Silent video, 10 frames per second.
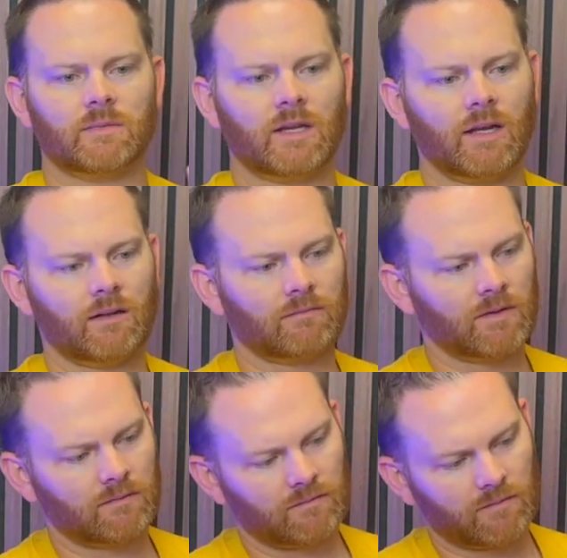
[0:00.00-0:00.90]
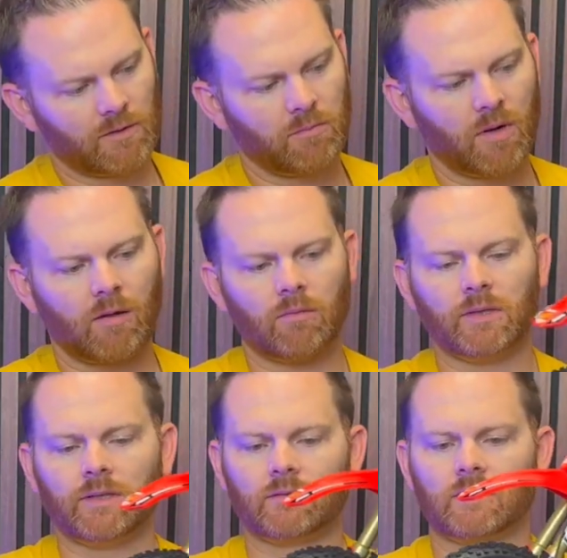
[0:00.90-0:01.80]
I mean, I could
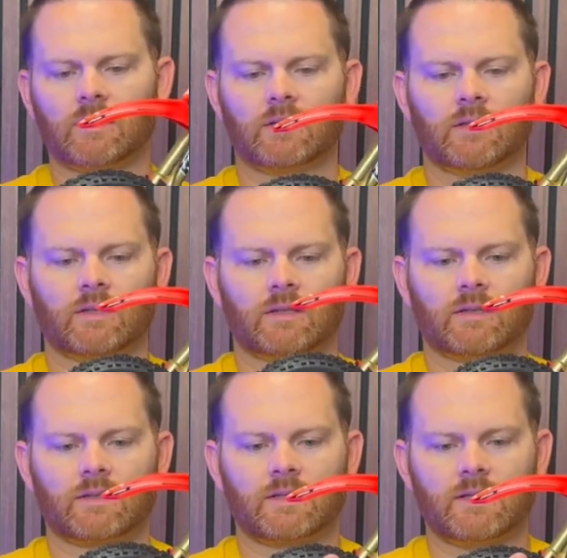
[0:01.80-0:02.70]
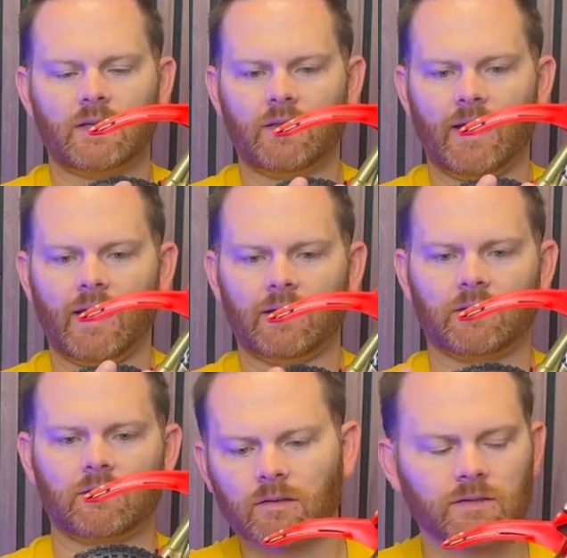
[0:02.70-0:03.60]
probably see that.
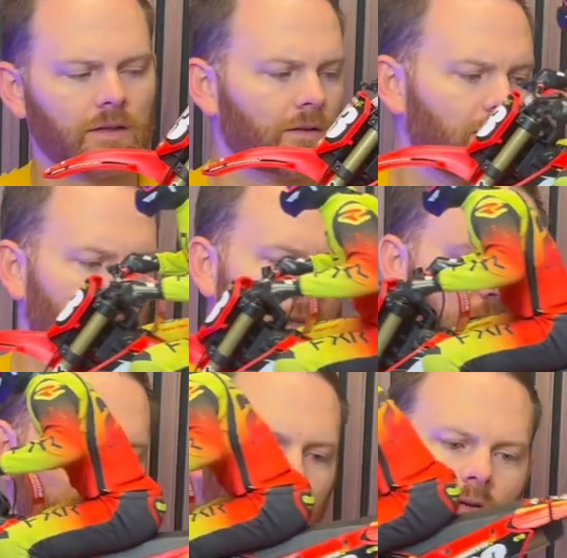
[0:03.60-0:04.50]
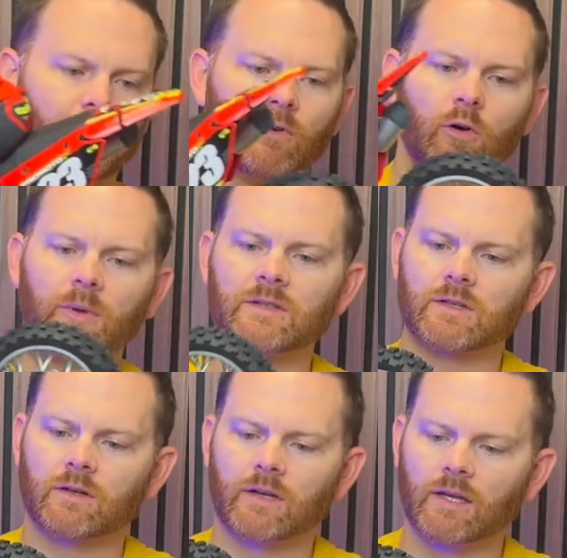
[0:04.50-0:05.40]
Looks like they've got a little foam
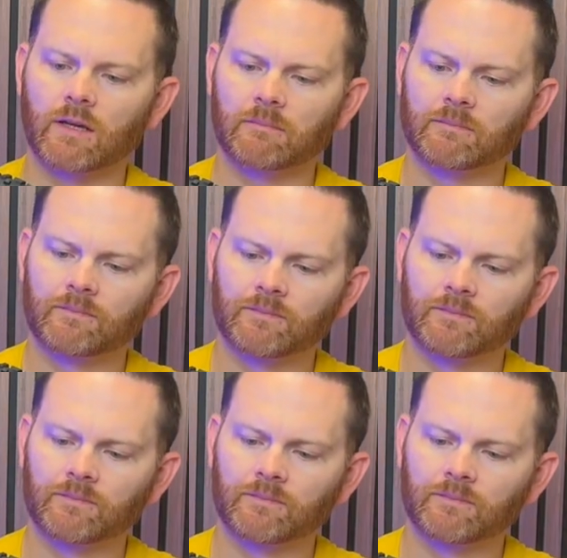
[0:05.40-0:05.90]
insert in them.